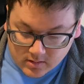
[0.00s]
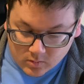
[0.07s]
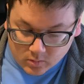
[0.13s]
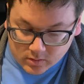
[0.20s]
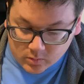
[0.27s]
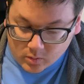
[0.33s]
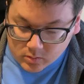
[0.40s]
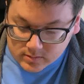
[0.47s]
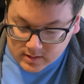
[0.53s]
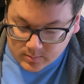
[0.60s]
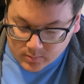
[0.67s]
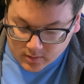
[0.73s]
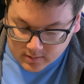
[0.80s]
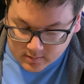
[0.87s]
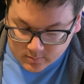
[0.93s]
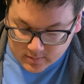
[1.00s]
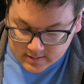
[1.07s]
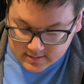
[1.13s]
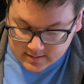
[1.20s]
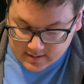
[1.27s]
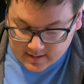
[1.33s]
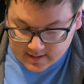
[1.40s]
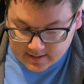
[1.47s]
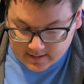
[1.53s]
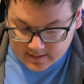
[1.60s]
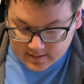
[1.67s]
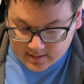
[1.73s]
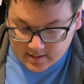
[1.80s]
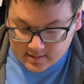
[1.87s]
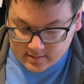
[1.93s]
Or do only Barnabas and I
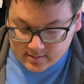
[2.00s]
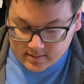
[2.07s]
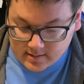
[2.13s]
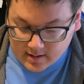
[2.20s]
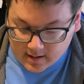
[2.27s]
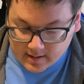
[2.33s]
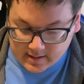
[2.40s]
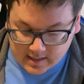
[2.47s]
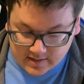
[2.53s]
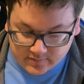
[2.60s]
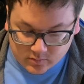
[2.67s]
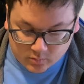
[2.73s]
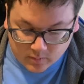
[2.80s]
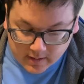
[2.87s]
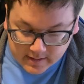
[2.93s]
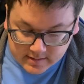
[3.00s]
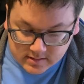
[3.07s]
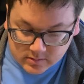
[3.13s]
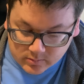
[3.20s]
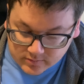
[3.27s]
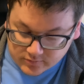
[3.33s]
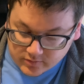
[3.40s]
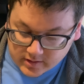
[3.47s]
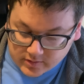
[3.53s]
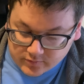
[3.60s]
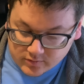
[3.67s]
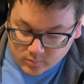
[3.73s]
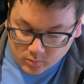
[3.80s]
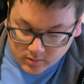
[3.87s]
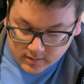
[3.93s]
not have a right to refrain
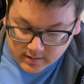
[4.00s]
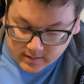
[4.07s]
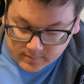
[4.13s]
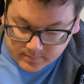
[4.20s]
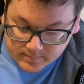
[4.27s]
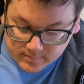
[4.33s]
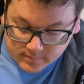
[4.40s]
from working?